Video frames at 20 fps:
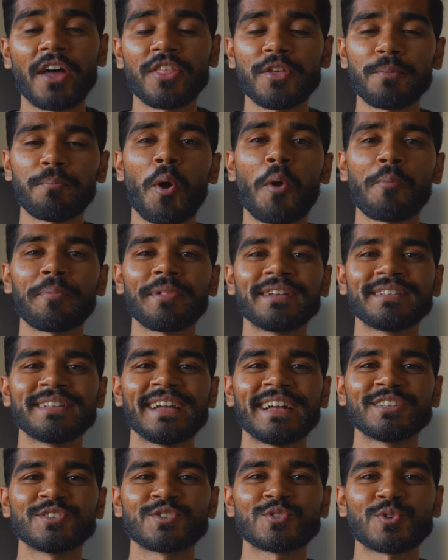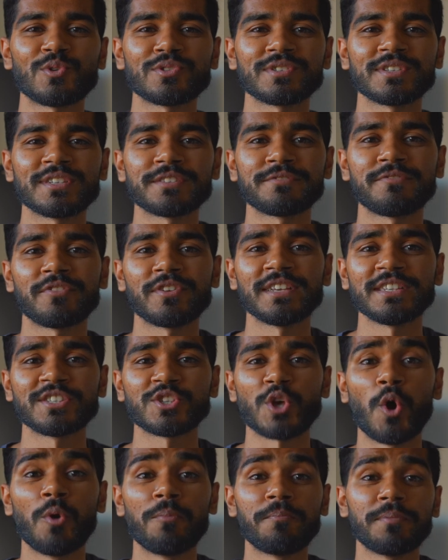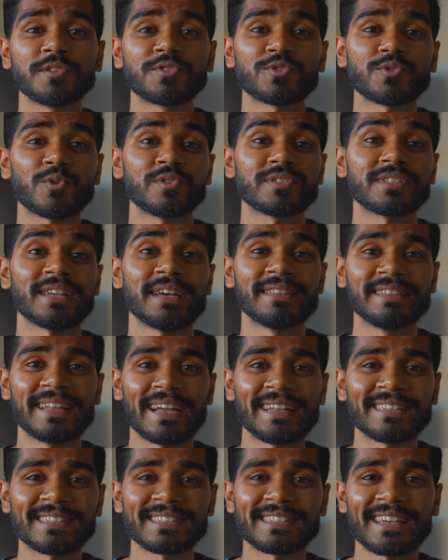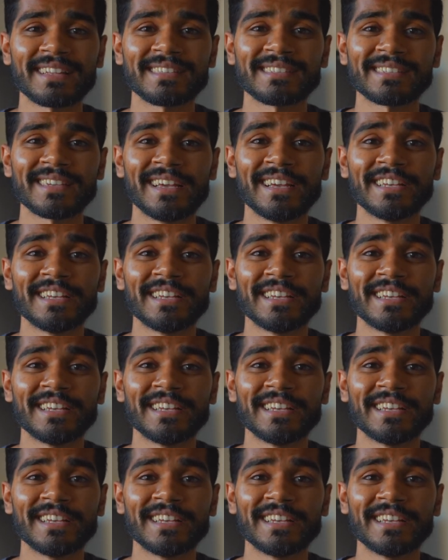Other popular popular data sources for these open source datasets